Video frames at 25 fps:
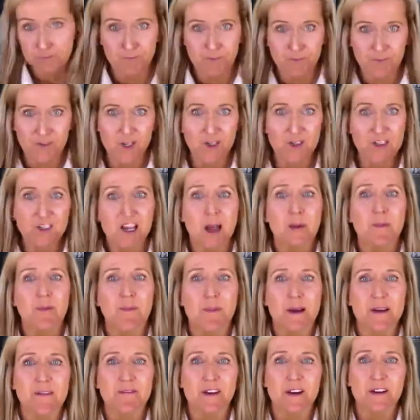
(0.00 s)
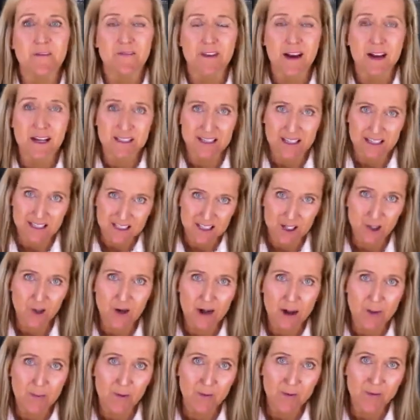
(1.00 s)
here's a couple of my fun finds I did
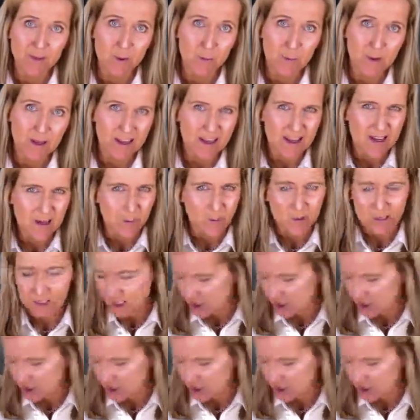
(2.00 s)
grab over the weekend. I want to